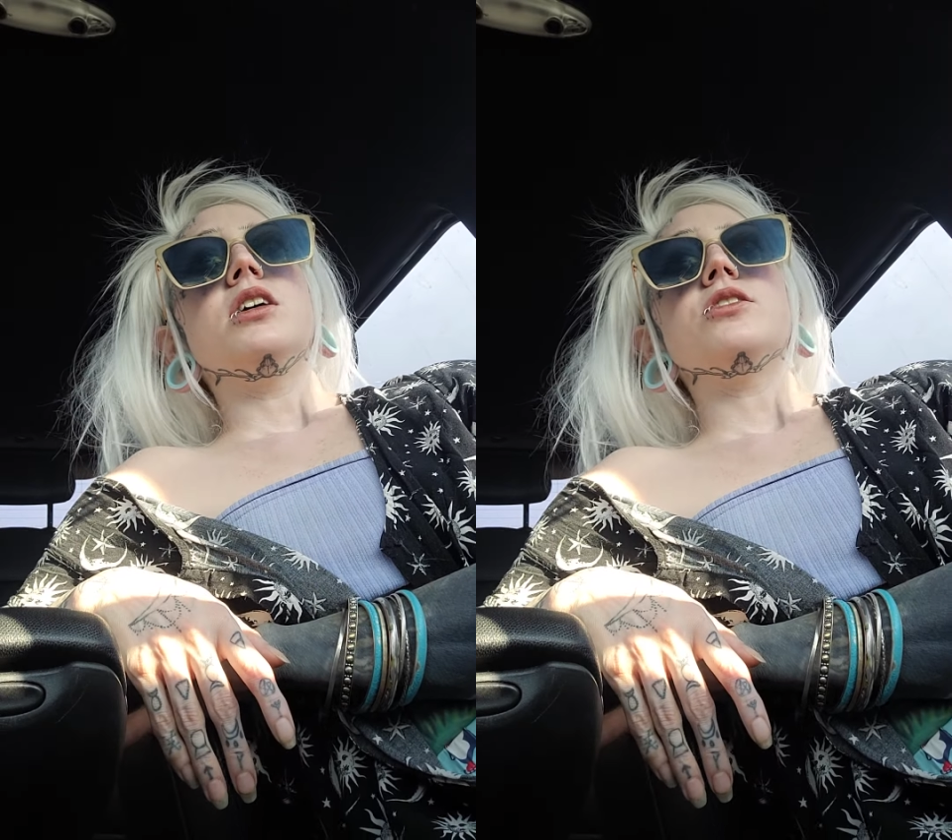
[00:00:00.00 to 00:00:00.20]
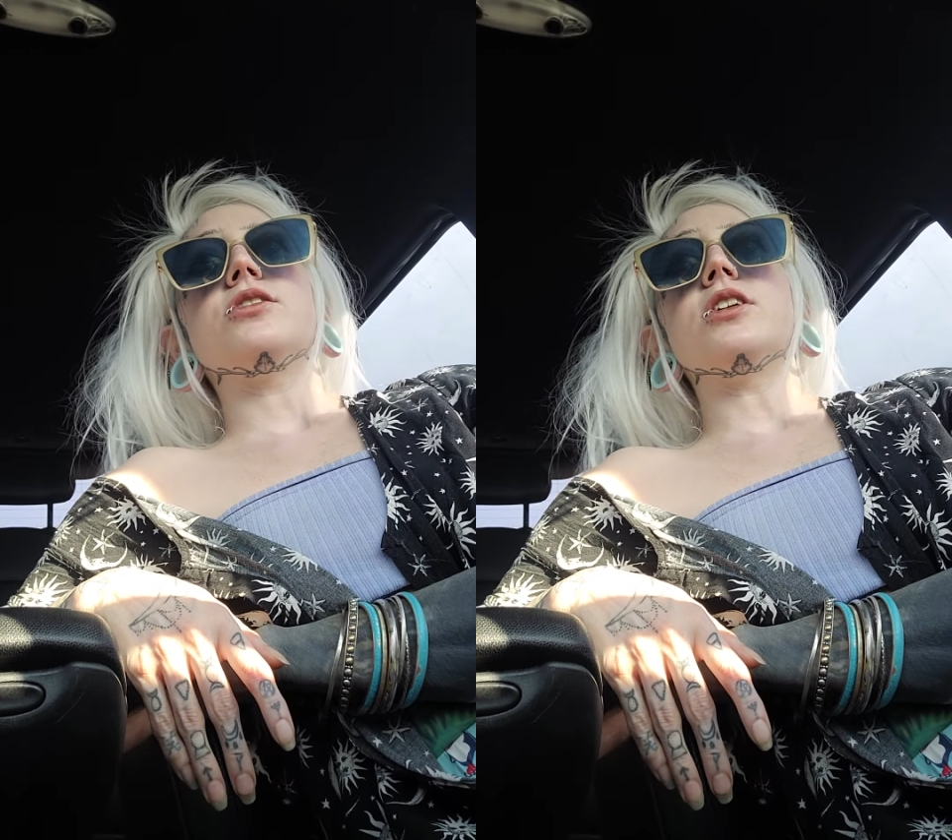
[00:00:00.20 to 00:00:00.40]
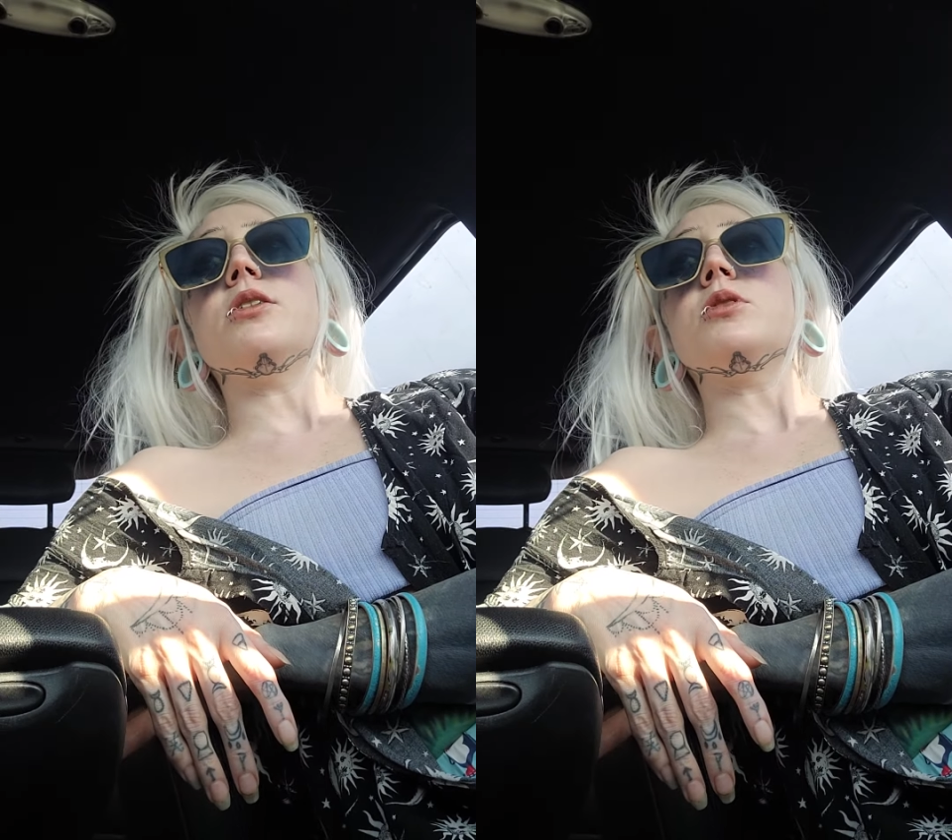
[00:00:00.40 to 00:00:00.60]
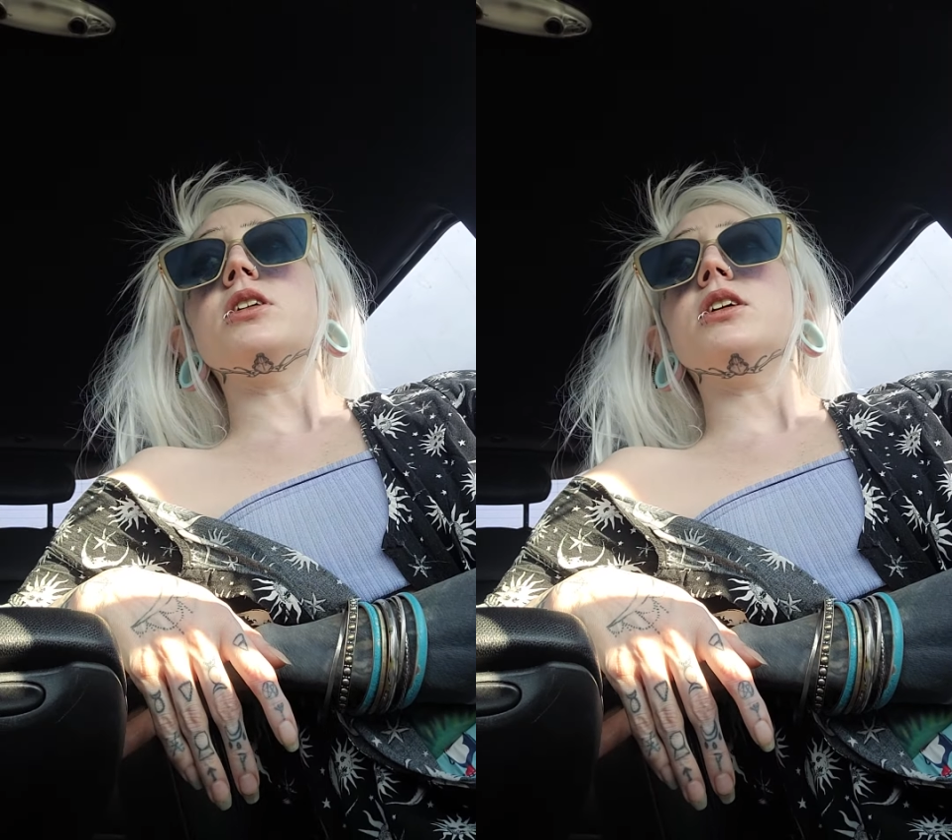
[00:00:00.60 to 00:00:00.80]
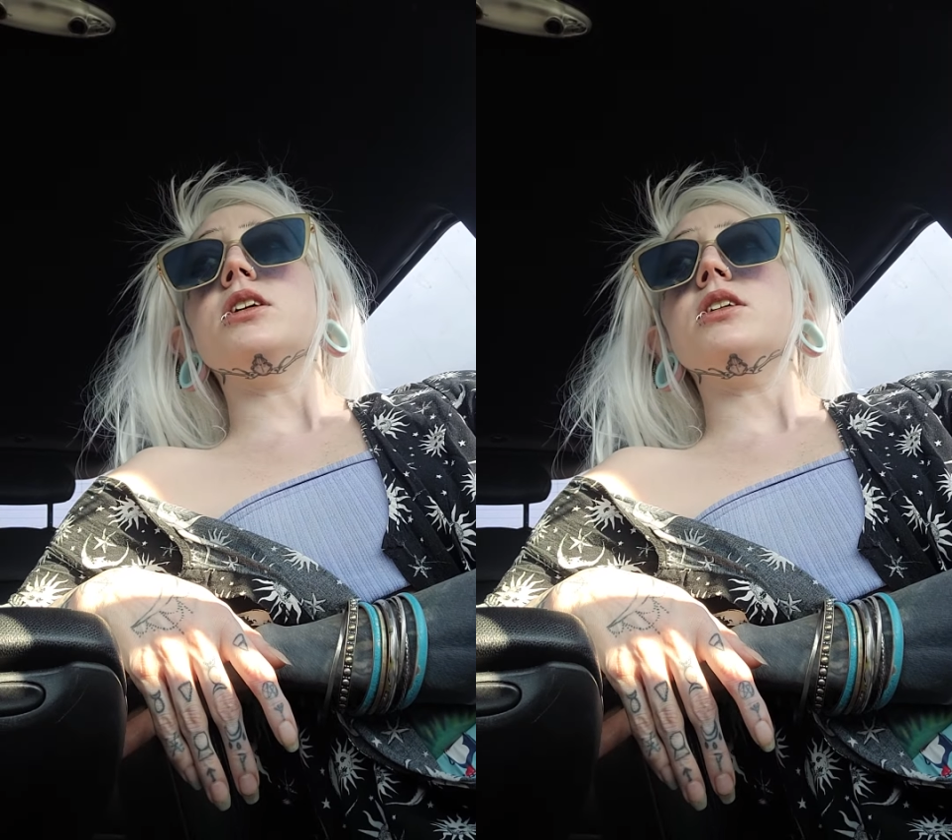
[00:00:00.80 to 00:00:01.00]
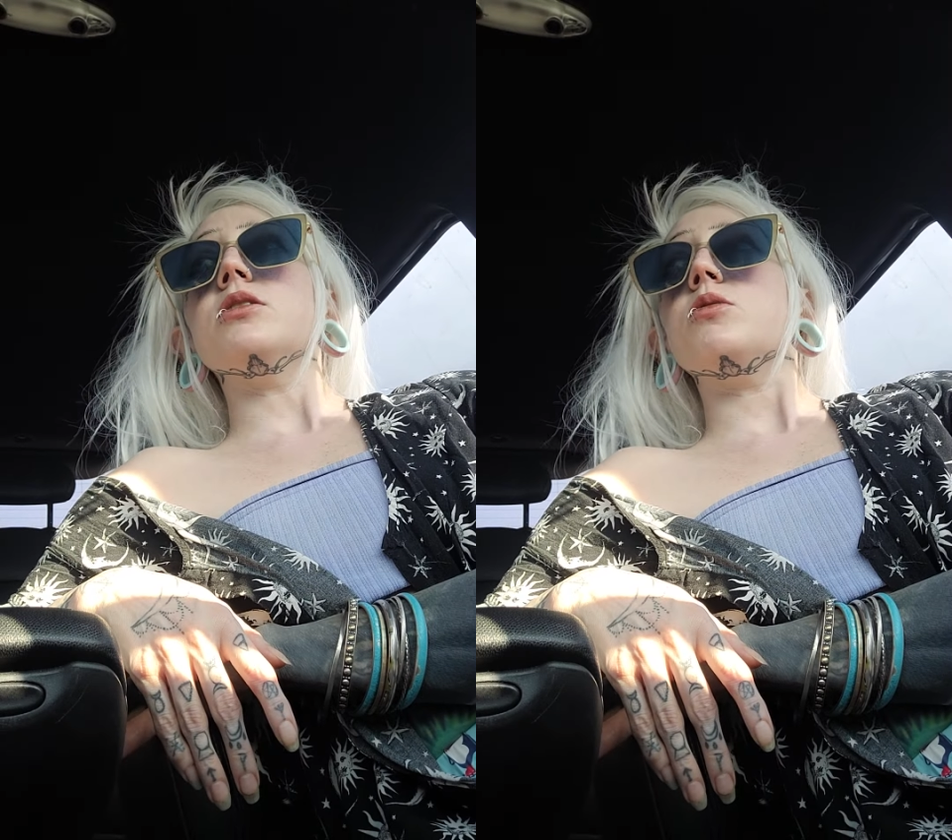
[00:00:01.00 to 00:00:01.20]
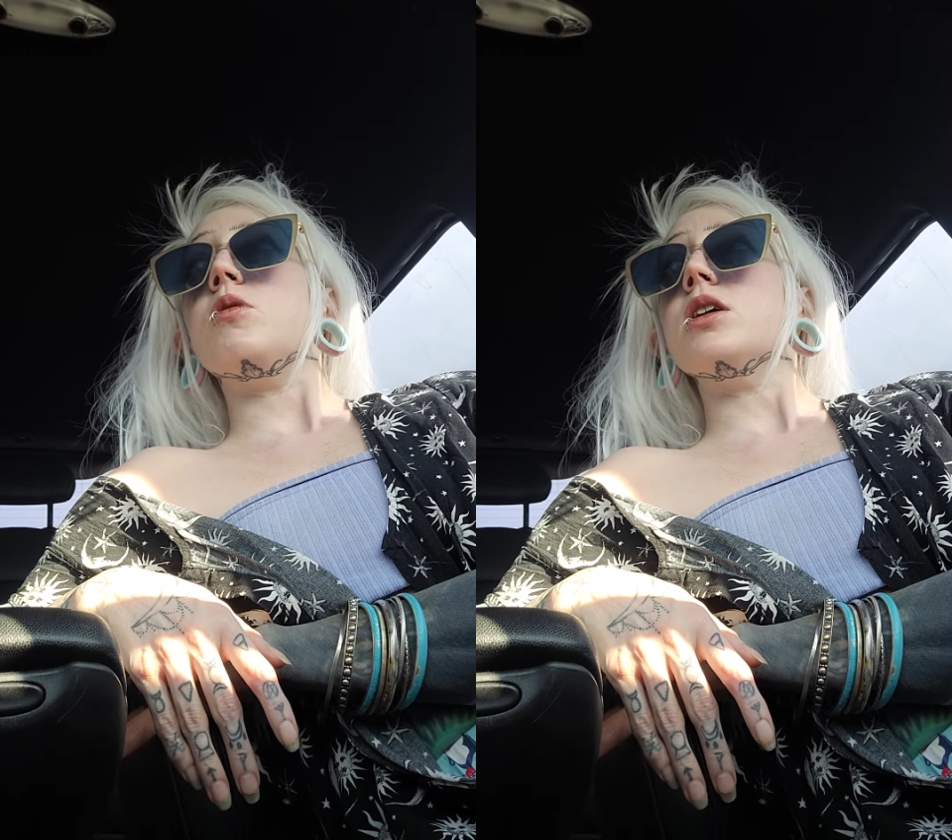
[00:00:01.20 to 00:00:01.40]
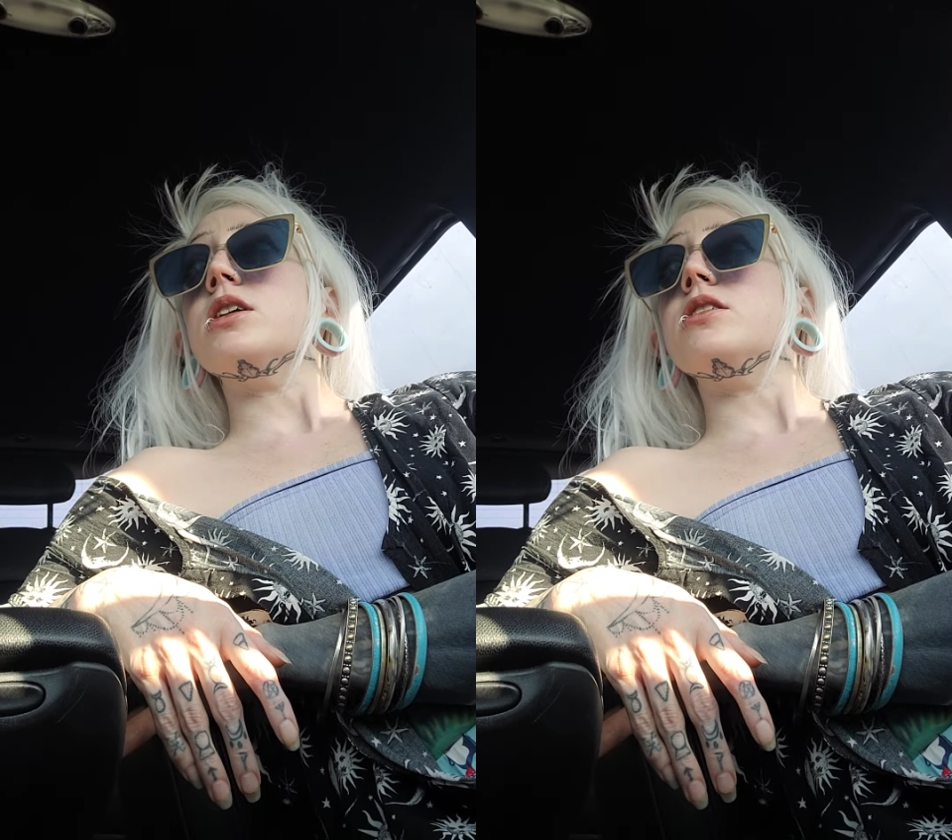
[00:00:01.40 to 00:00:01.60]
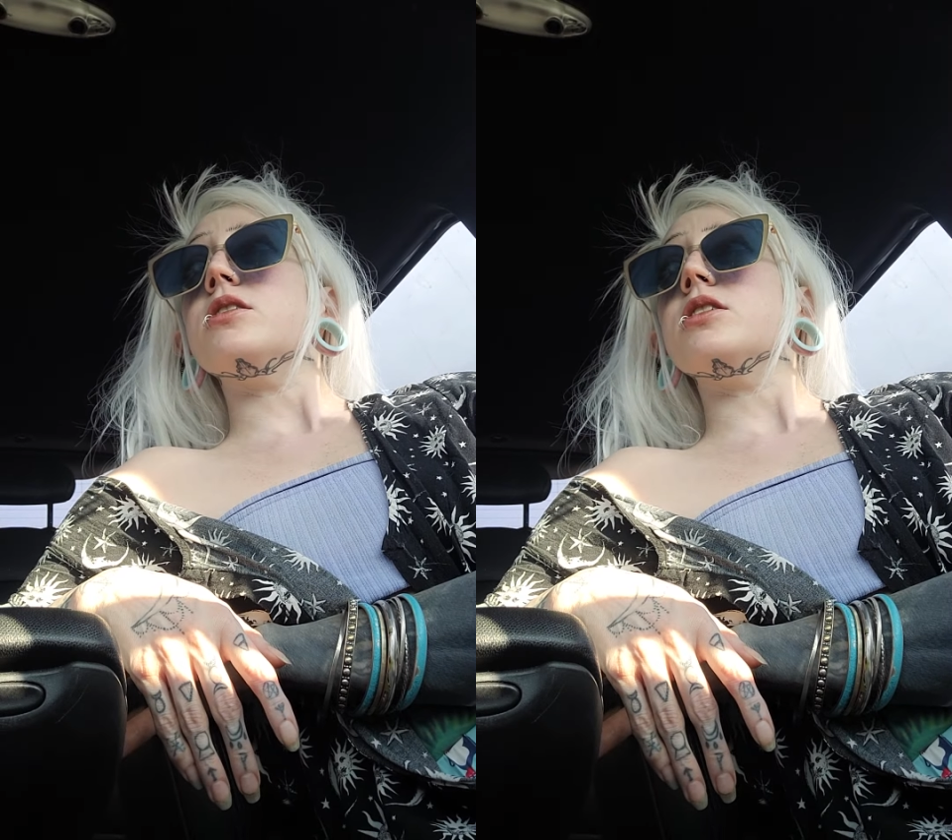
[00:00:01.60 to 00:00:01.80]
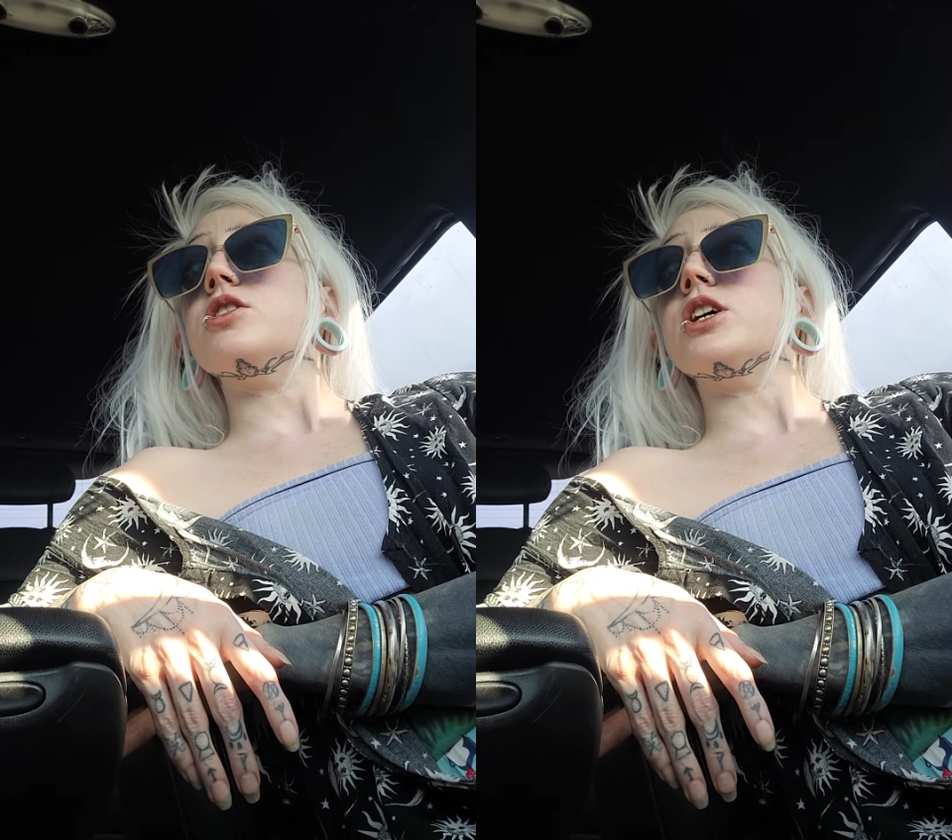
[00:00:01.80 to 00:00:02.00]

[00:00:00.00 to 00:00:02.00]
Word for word: So I really wanted to